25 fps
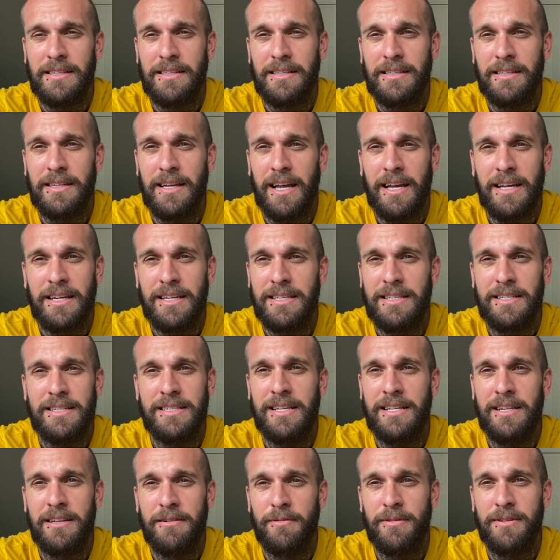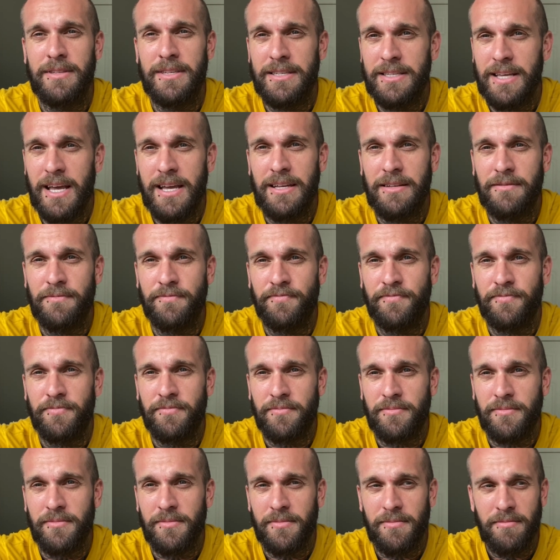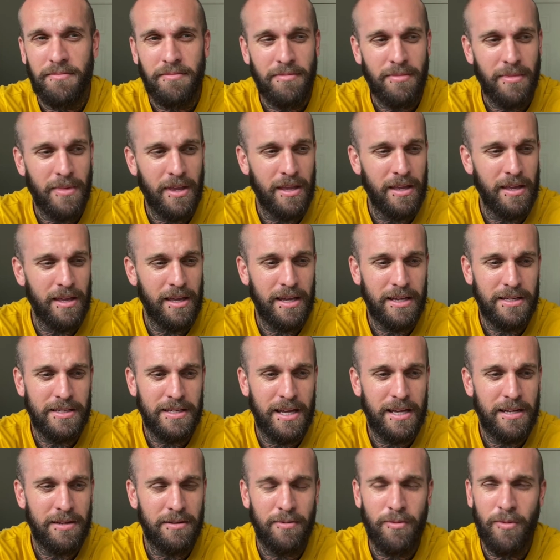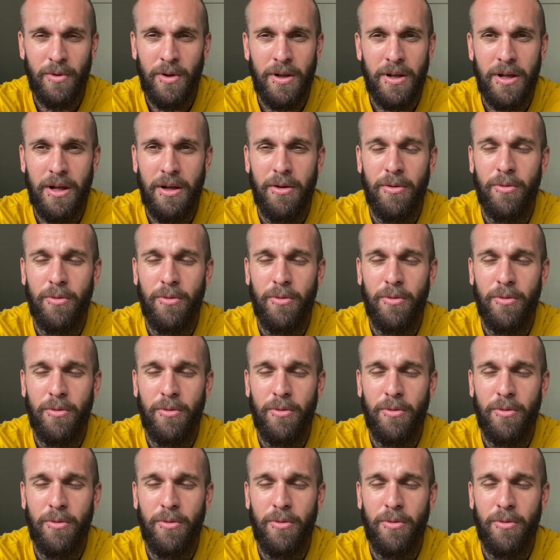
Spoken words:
And he just didn't know what to say. He said, well,